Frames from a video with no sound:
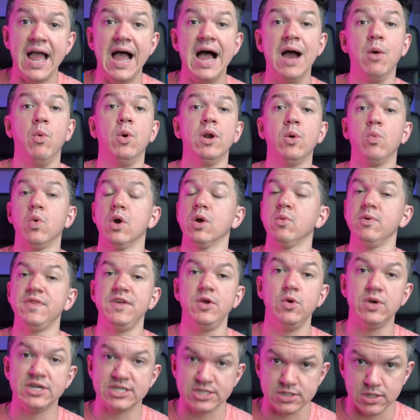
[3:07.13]
I want to work with
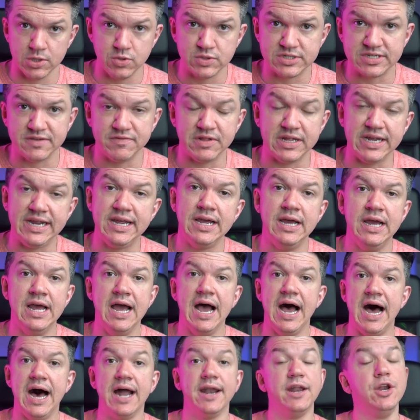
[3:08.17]
you exclusively
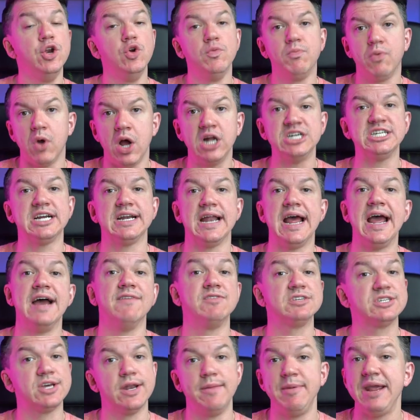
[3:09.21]
on a new project I have.
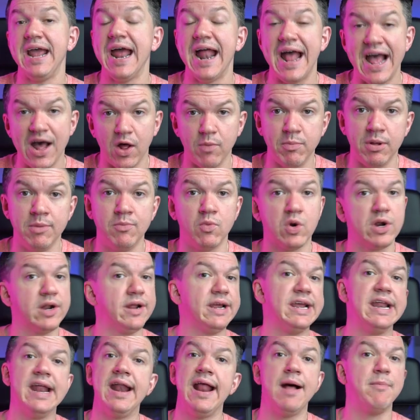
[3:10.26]
It's going to be an album. We're
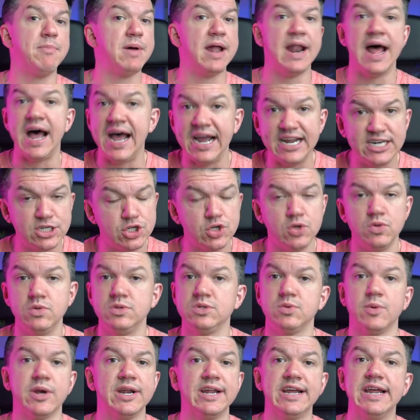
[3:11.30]
going to get it up on
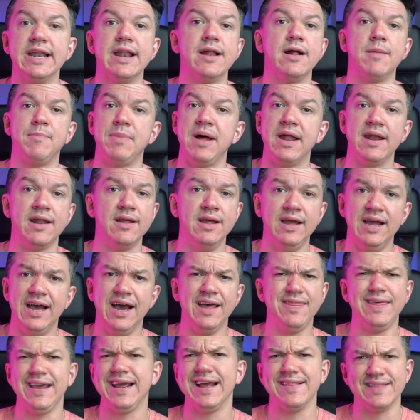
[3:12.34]
iTunes. We're going to get it up on,
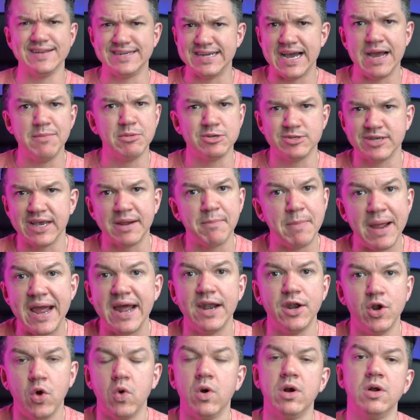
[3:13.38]
I think at the time it was like
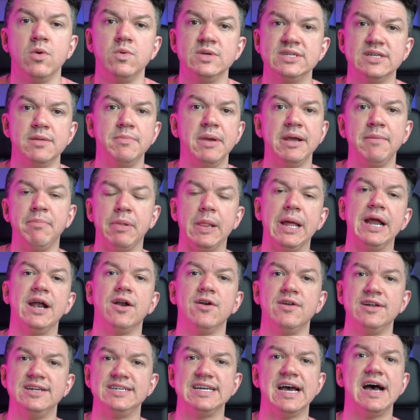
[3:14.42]
Pandora was the big
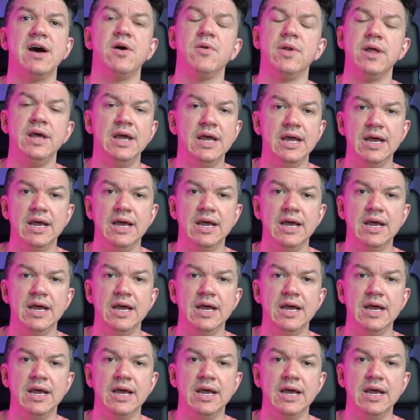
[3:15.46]
player in town.